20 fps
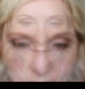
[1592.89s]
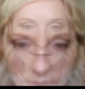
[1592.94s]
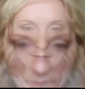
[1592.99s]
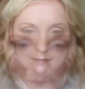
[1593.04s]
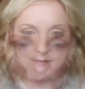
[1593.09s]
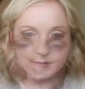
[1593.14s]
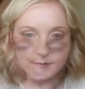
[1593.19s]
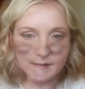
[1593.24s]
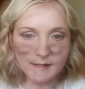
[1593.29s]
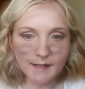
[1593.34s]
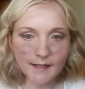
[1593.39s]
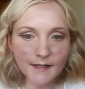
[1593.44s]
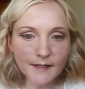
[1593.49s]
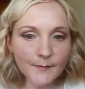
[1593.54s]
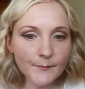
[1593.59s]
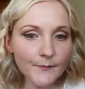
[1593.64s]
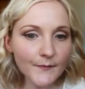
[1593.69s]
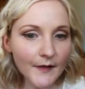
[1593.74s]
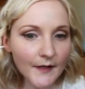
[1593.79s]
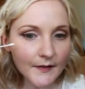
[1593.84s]
Okay,
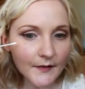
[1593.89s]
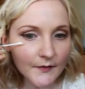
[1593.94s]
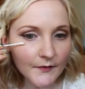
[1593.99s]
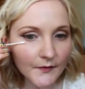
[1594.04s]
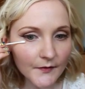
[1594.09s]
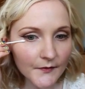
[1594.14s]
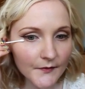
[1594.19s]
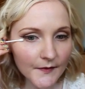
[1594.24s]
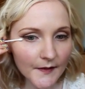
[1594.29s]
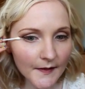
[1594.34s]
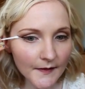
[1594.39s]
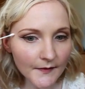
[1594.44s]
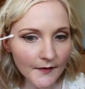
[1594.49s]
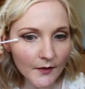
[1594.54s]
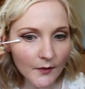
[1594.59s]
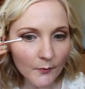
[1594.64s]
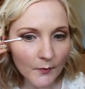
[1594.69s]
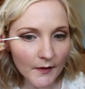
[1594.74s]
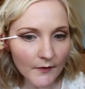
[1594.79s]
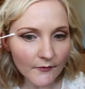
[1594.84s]
and then just take
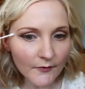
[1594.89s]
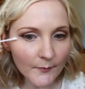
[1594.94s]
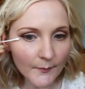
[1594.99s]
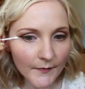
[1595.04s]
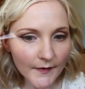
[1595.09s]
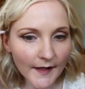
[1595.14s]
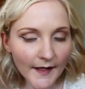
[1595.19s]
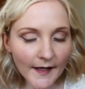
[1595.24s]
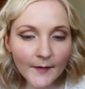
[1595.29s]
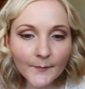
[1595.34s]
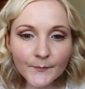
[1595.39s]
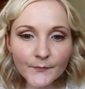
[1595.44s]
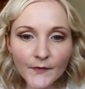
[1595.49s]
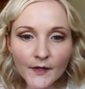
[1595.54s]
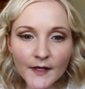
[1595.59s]
that away from there.